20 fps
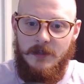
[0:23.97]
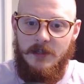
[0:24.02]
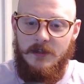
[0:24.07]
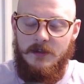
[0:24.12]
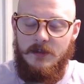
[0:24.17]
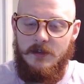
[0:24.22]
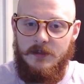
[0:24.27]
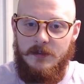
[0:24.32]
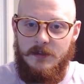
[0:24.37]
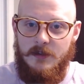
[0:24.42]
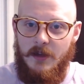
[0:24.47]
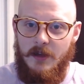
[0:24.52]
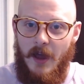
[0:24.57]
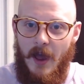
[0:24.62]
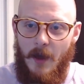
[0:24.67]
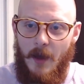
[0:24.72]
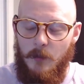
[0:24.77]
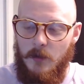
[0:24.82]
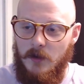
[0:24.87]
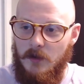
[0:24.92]
It
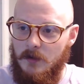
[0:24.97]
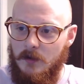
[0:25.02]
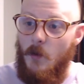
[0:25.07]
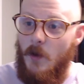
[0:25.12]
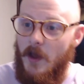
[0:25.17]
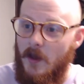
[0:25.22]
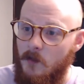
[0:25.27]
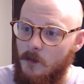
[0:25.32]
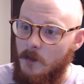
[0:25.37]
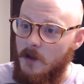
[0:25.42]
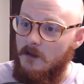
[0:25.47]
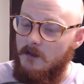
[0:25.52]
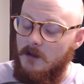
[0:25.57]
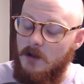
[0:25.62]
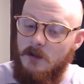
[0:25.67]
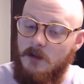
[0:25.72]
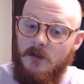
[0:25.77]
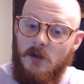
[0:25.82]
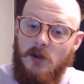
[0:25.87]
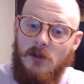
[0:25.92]
happened. But we haven't made a
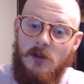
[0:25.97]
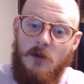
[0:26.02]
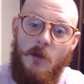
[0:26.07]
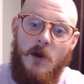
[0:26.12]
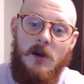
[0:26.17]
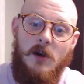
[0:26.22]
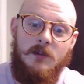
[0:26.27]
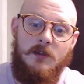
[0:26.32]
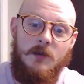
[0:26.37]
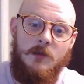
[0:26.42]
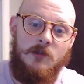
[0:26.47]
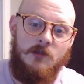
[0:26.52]
video for a little while because I've